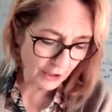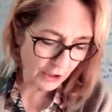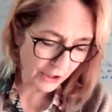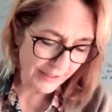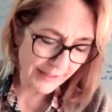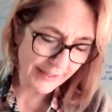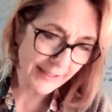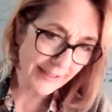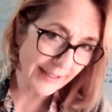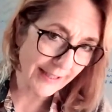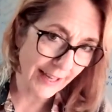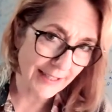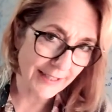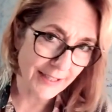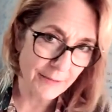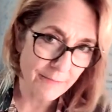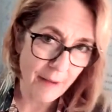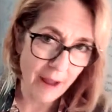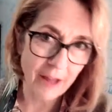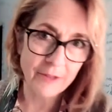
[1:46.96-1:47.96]
Jesus says
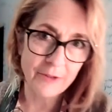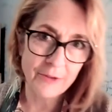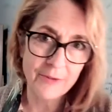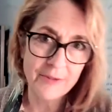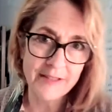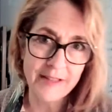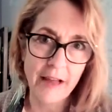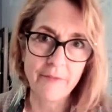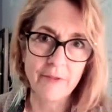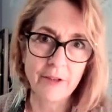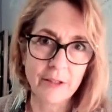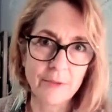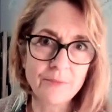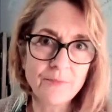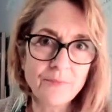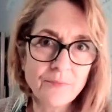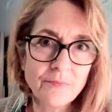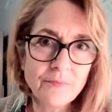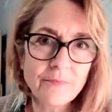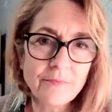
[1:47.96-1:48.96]
in Matthew 7,
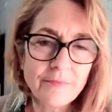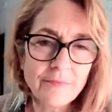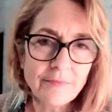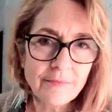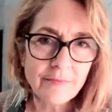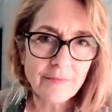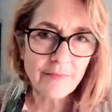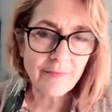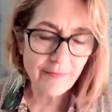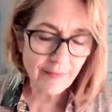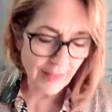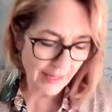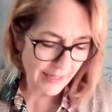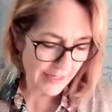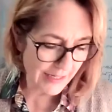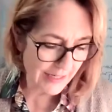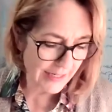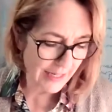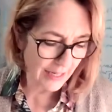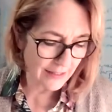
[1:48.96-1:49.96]

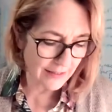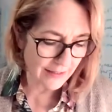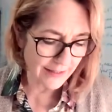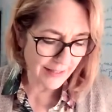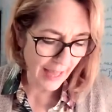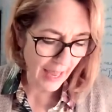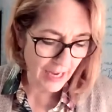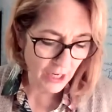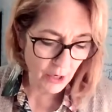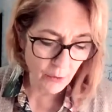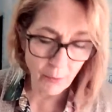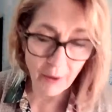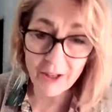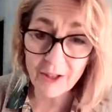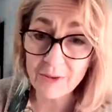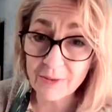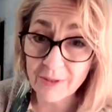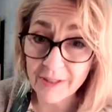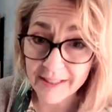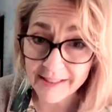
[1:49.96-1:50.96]
he says, anyone
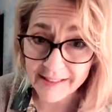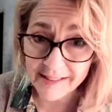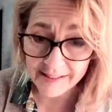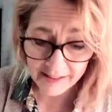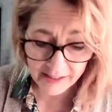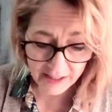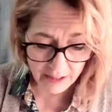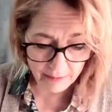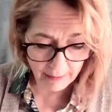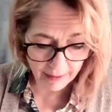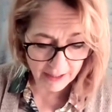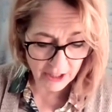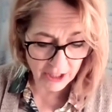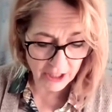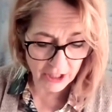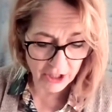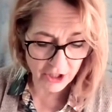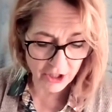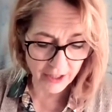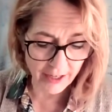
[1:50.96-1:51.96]
who listens to my
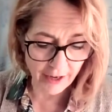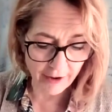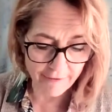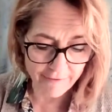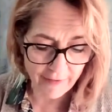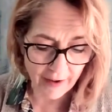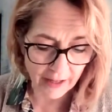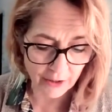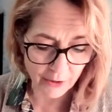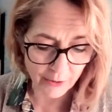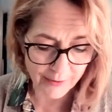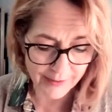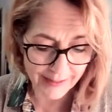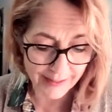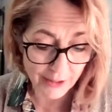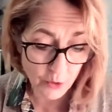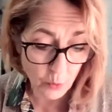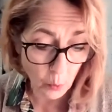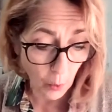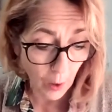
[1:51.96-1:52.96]
teaching and follows
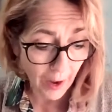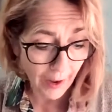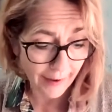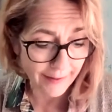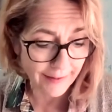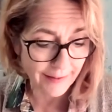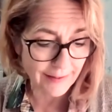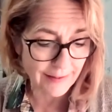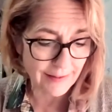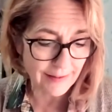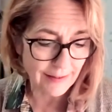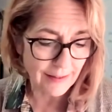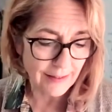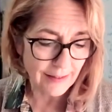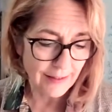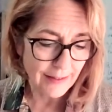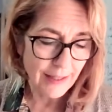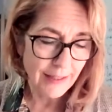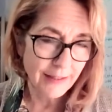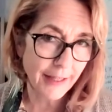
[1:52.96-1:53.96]
it is wise,
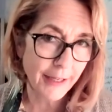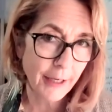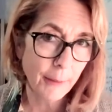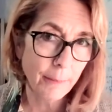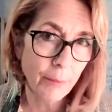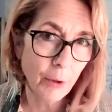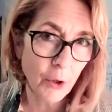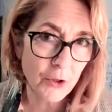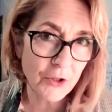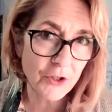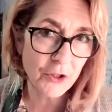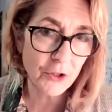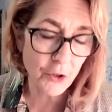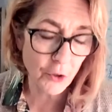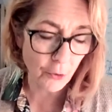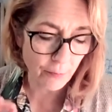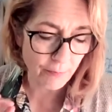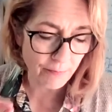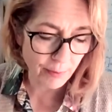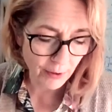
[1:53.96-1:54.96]
like a person
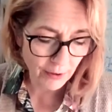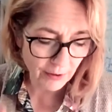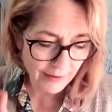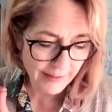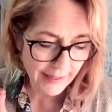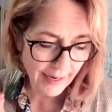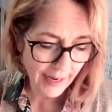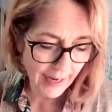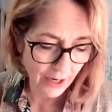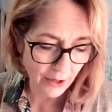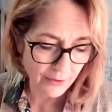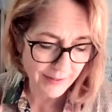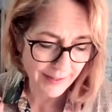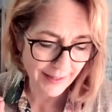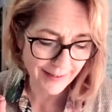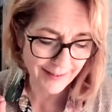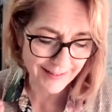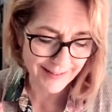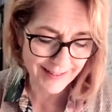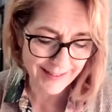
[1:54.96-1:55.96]
who builds a house
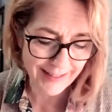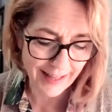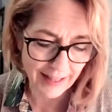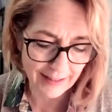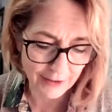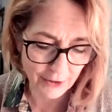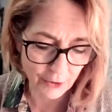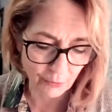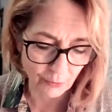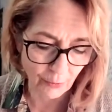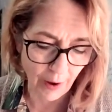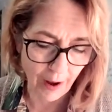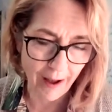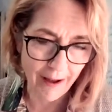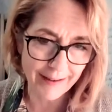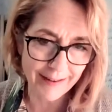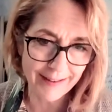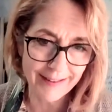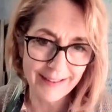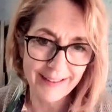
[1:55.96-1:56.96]
on a solid
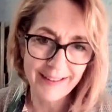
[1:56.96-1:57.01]
rock.